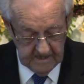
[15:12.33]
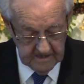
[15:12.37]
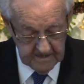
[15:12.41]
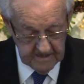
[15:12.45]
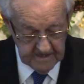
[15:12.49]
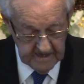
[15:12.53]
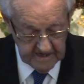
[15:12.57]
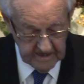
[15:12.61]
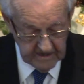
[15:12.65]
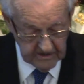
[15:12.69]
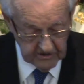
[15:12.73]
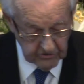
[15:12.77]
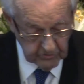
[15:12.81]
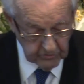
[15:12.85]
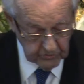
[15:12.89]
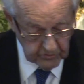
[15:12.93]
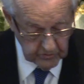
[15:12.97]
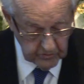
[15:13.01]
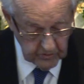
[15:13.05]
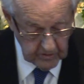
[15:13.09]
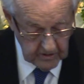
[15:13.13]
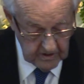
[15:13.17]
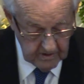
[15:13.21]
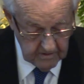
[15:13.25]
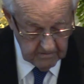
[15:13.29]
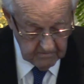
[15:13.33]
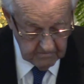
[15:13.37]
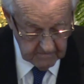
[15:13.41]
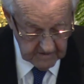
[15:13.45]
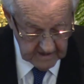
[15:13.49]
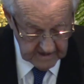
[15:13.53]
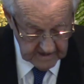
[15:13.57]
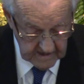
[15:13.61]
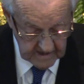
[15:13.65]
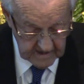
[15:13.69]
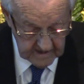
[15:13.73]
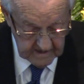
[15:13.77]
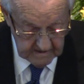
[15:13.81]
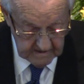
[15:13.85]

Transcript: down through my